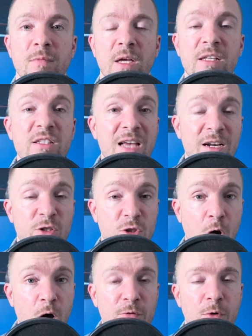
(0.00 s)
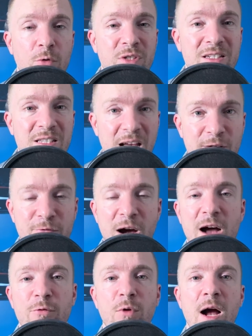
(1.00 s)
And he's got to solve those inside of
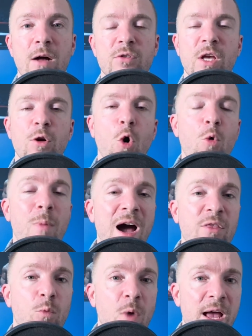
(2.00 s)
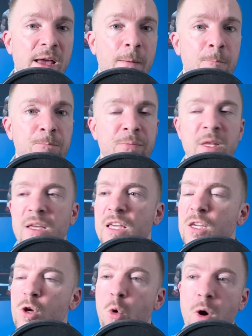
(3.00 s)
5 rounds. And oh, by the way, he
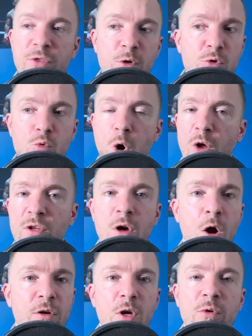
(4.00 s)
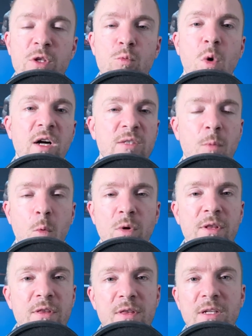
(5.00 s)
can go out there and do all the cardio he wants, but one
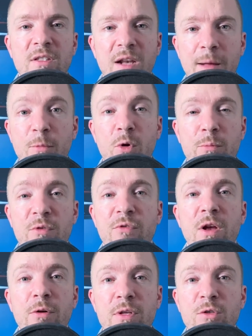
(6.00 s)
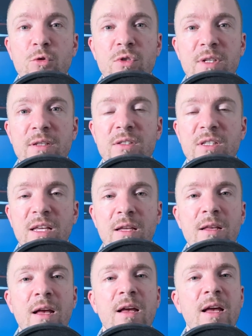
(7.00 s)
of the things that I'm going to be very interested in seeing
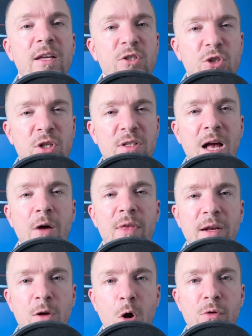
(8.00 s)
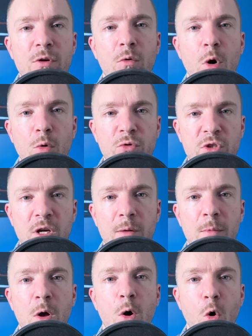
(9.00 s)
is just how that cardio holds
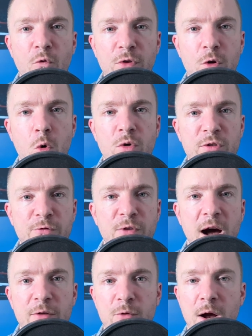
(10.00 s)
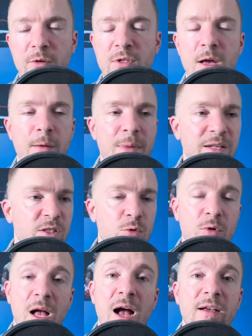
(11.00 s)
up over the course of 5 rounds. Man,
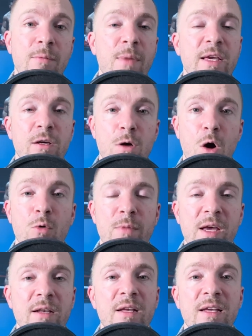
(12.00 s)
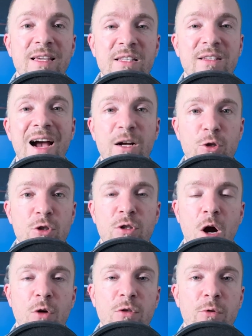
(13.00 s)
Ciryl Gane can make it go, man. He's got good
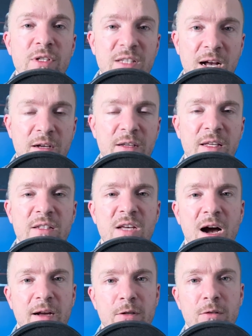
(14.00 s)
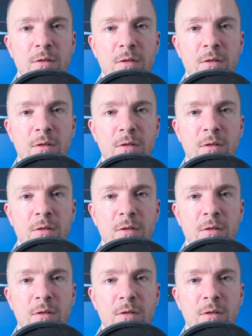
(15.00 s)
cardio. He's not going to get tired.